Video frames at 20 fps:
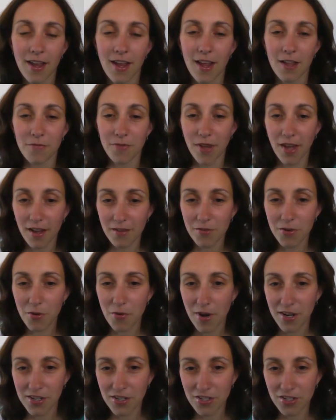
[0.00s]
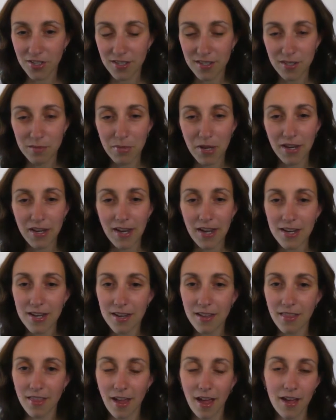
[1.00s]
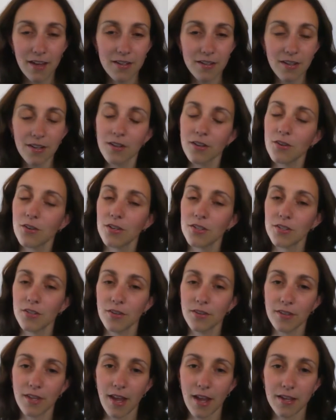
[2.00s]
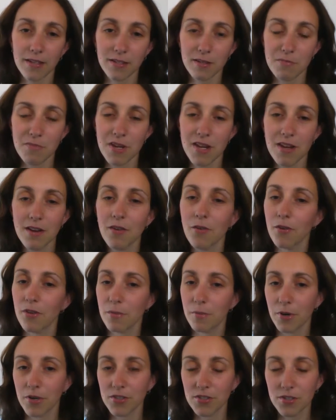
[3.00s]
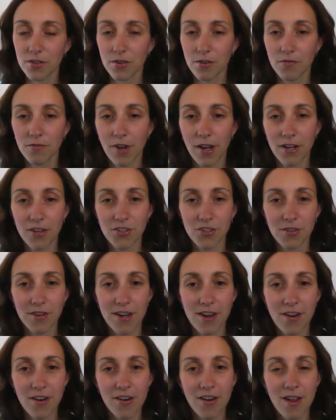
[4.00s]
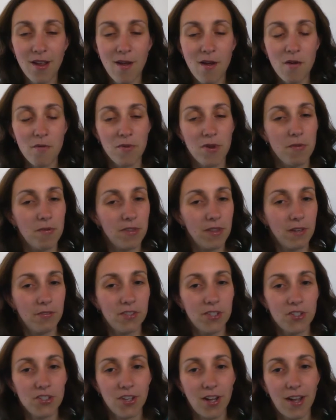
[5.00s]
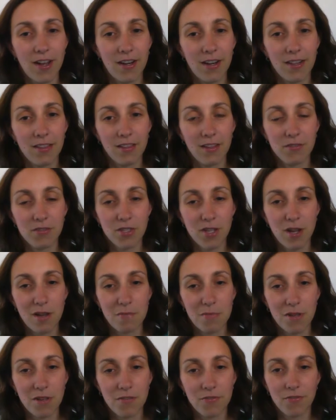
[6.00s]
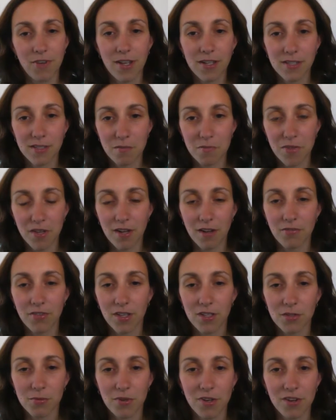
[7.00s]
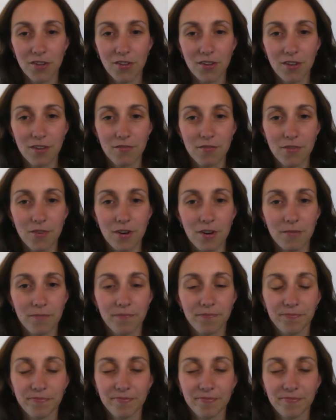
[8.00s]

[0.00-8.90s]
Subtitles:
If you have questions about any of that, you can certainly ask me or the person who invited you here. We would love to chat and love to help you find something if that's what you're looking for.